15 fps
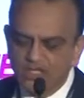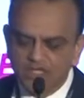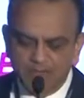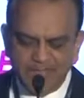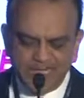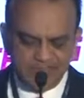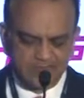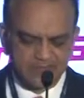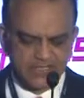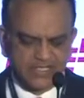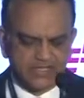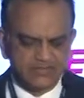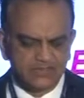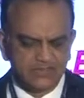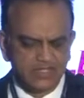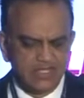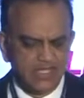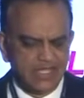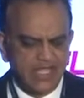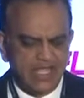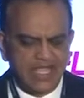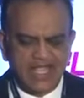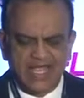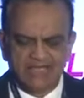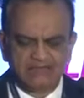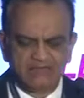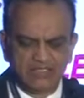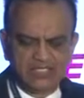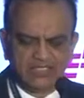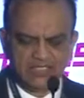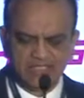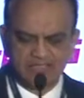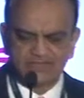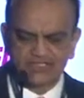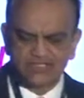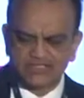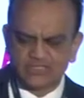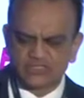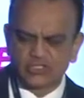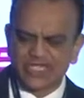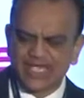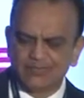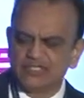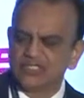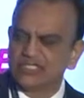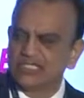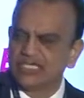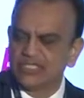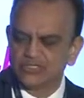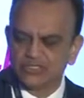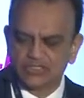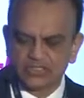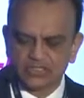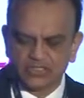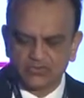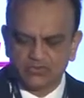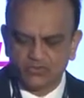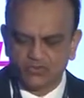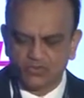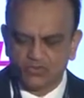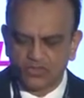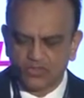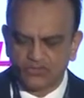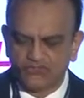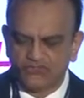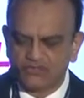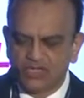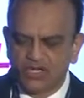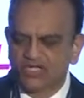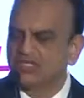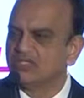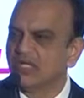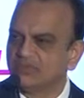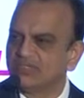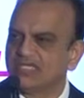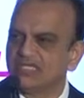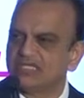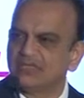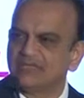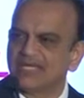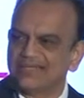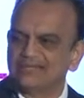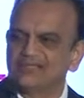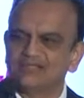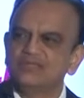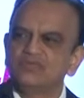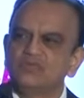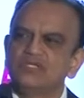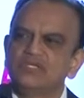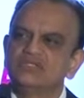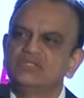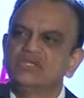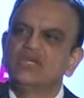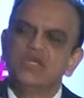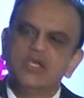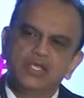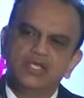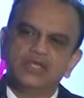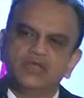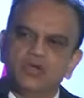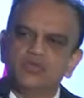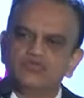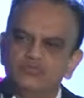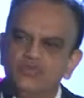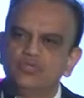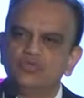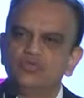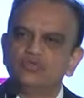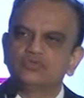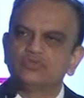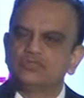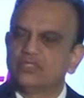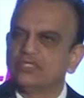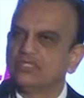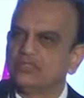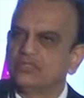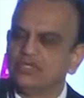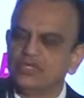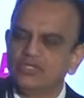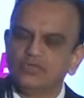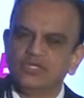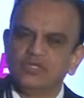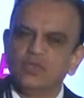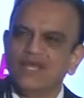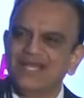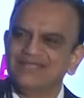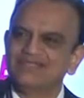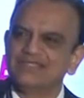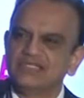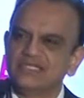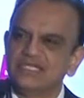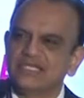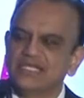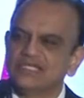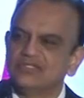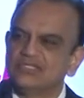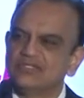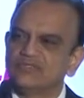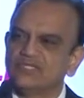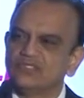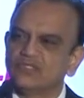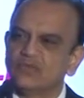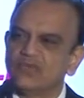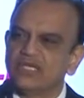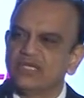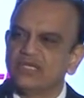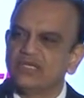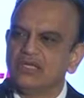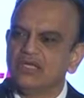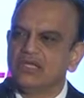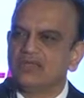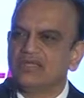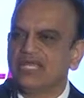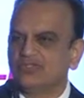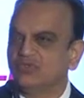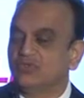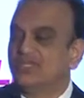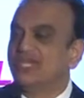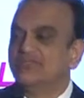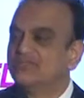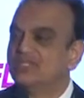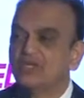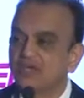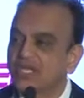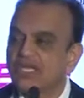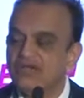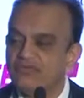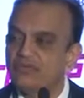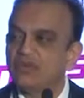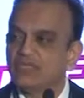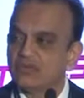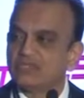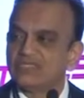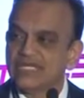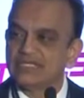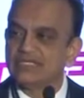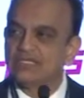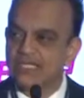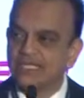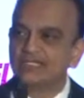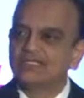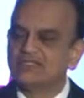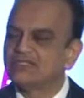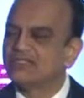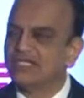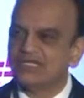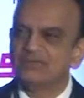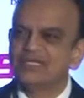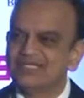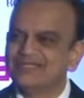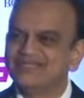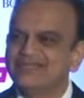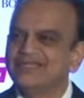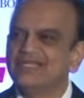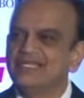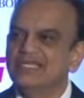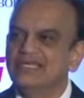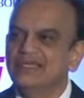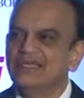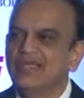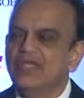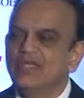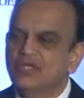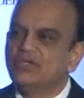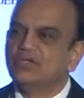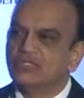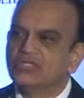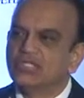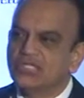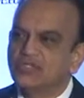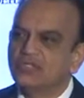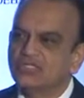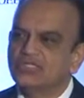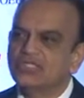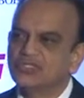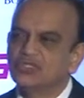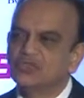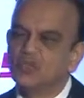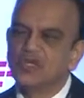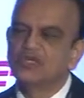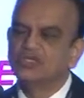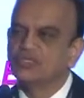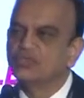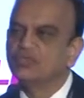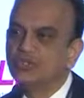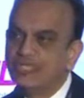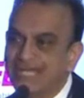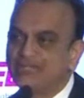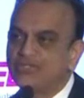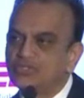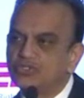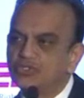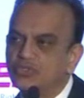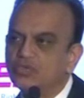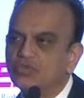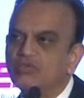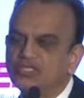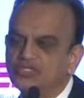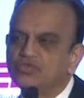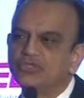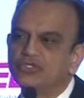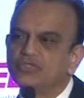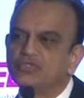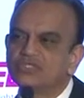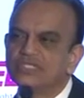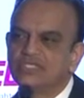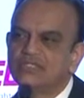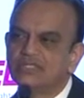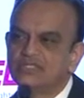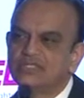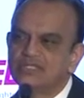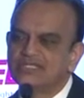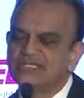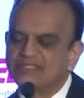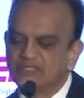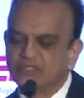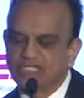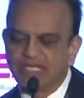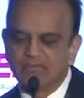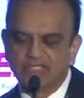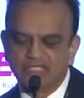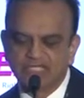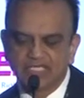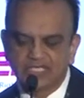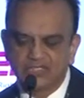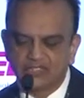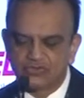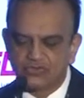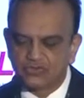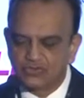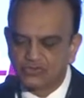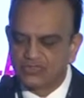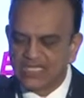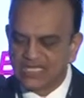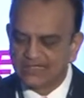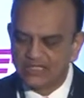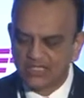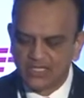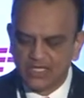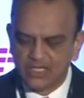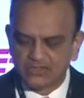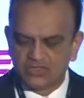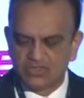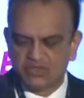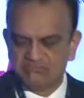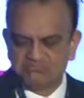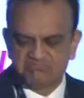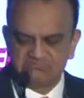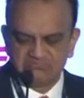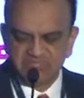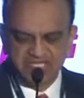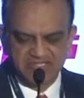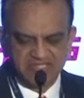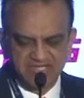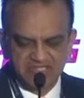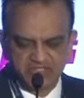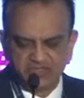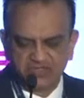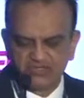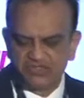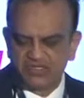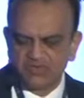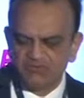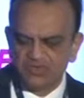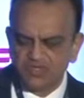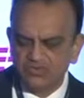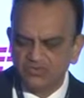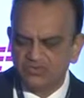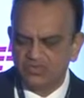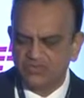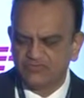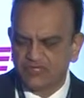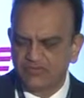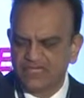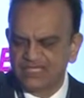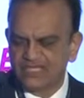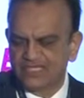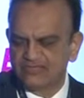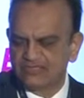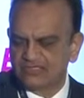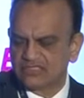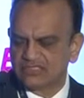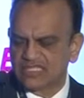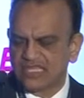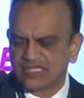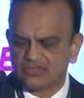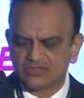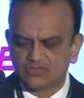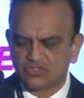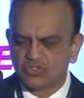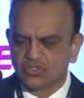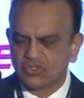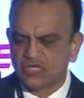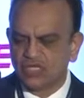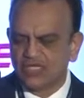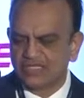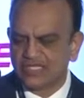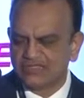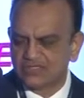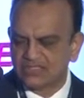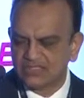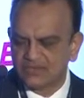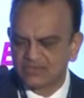the patent test, and unless there is a sham litigation or fraud in obtaining the patent, in other words, you devise the litigation in such a way that you then say, okay, now we want to settle, and then the settlement is really, the collusion that you wanted to get to, but you're using this as a sham litigation to do that. So they said, you're immune from antitrust attack so long as